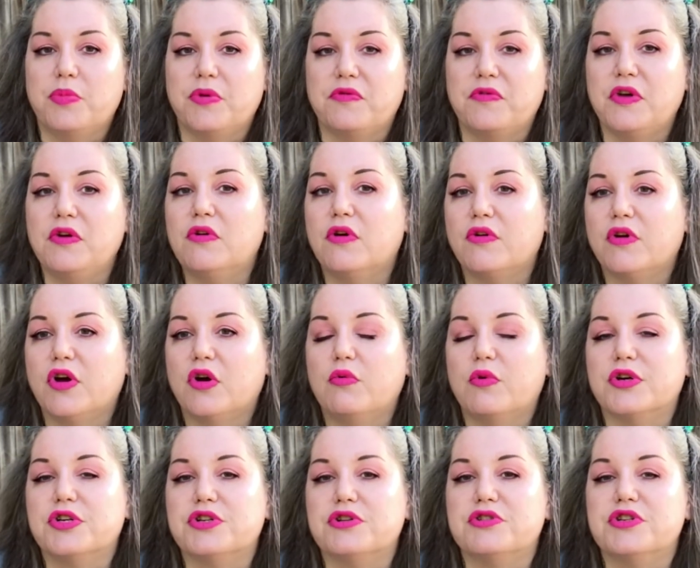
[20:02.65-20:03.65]
If you don't know
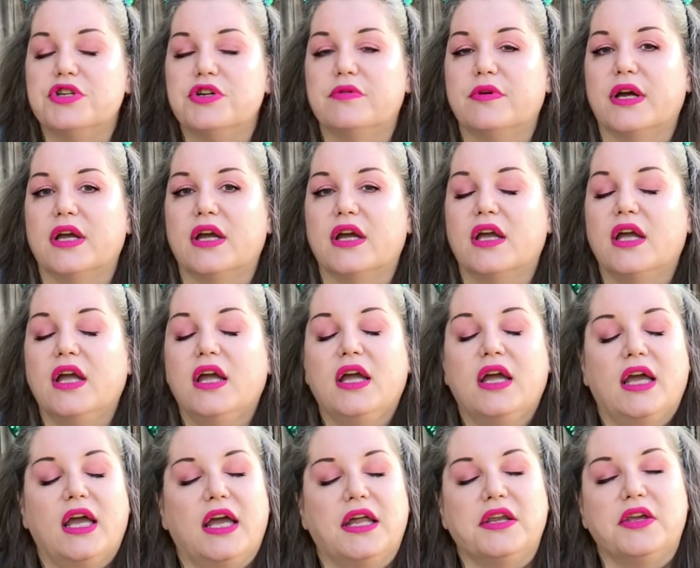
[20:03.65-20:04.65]
what you're doing
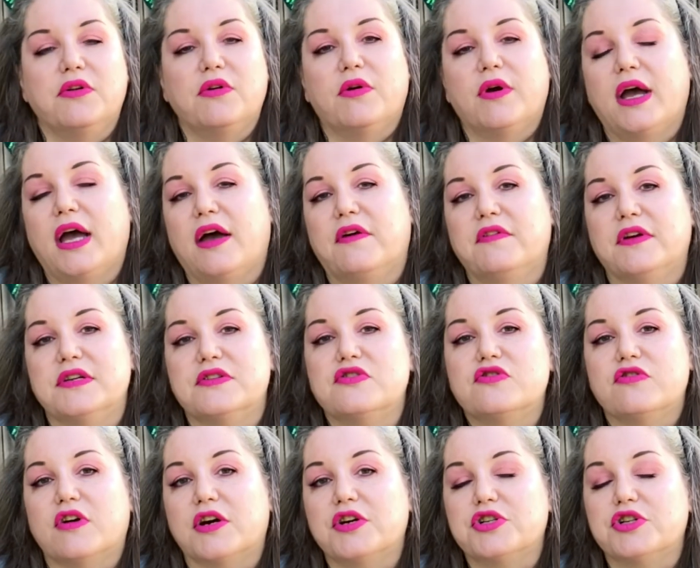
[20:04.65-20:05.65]
and you don't have a
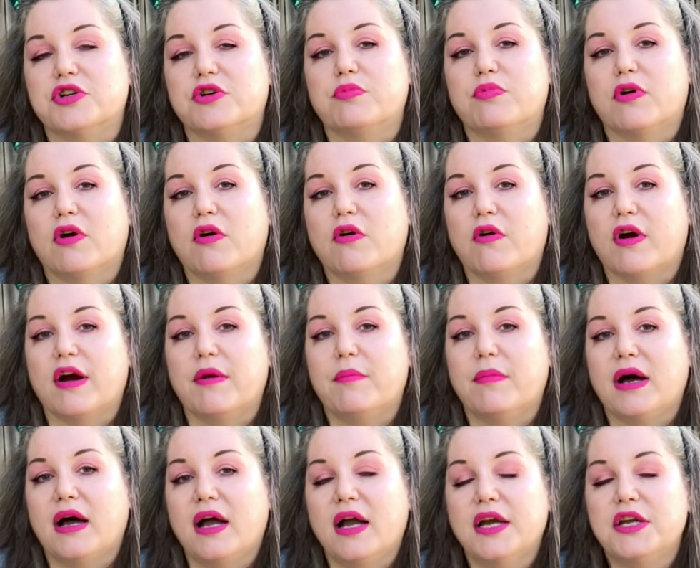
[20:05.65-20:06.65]
structured program
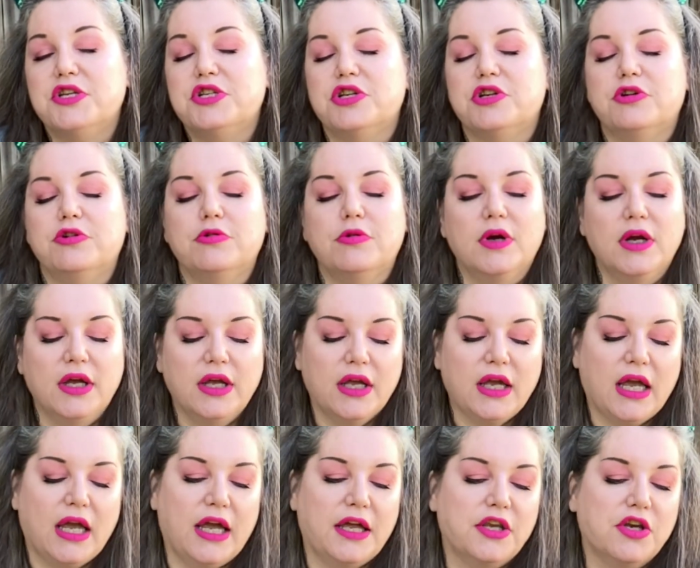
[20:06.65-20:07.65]
behind you,
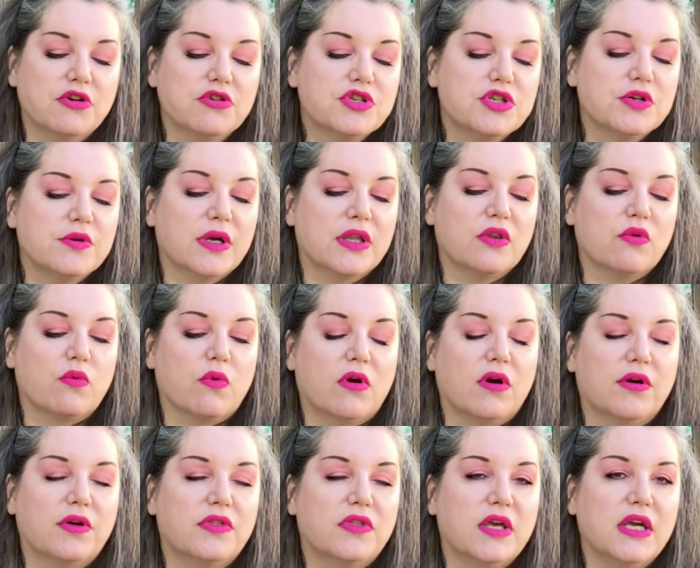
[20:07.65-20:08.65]
and you're doing the
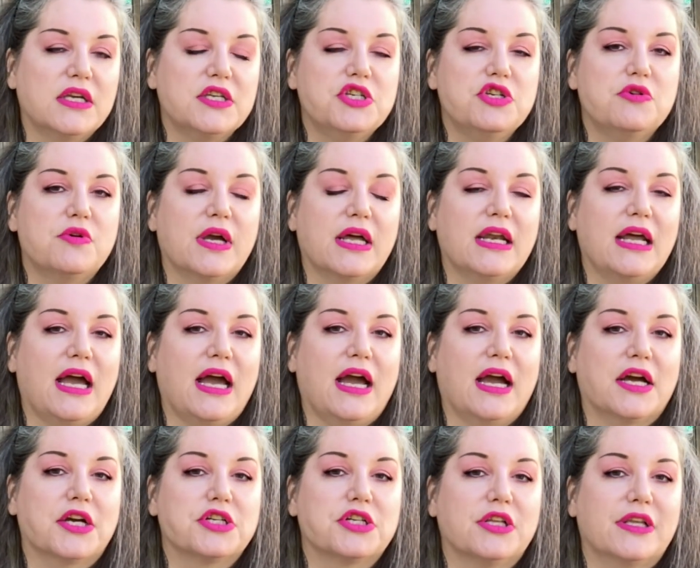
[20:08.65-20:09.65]
wrong things, you can
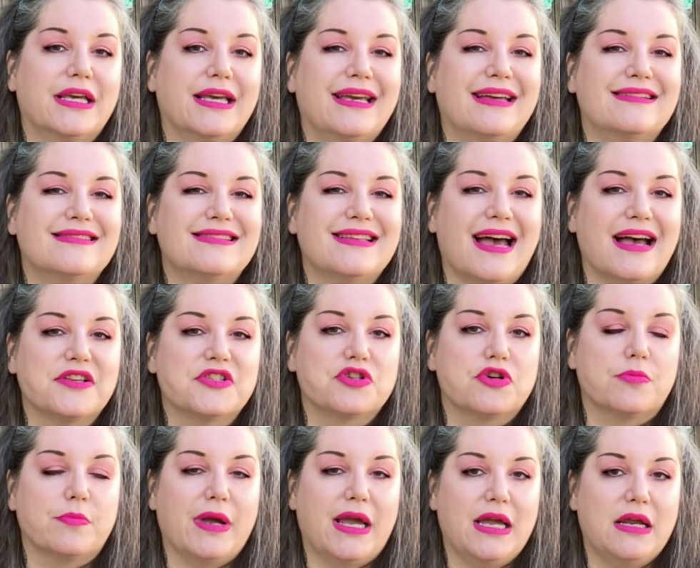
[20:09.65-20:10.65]
actually
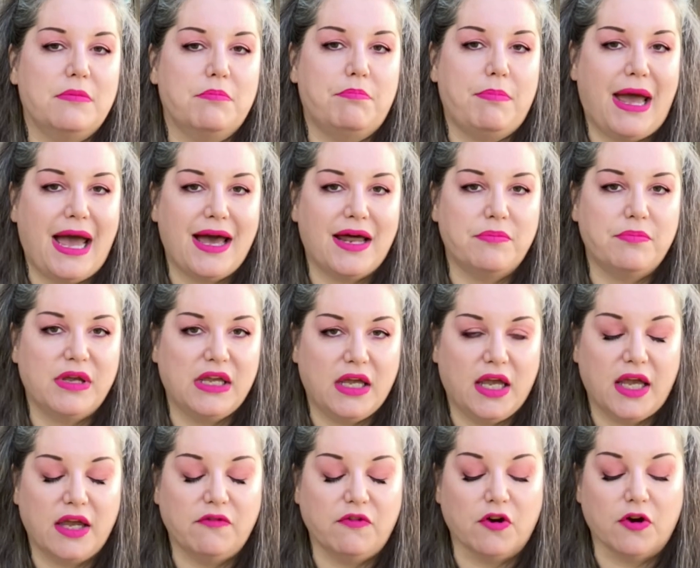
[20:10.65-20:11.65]
exacerbate bad
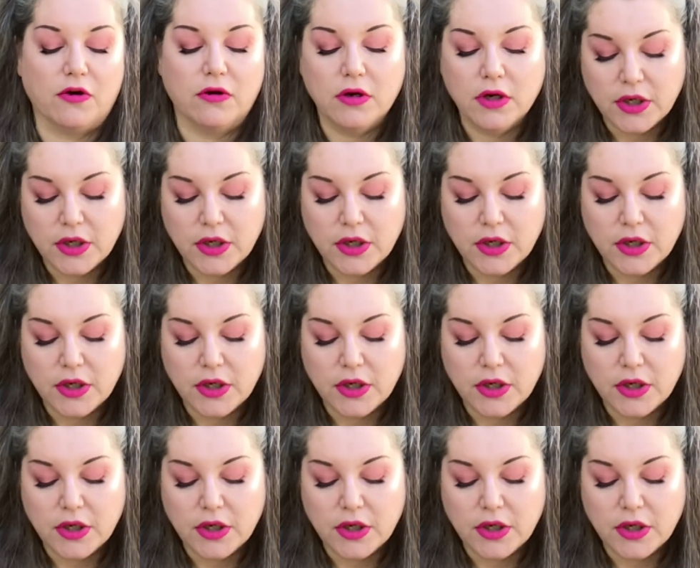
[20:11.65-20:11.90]
behavior.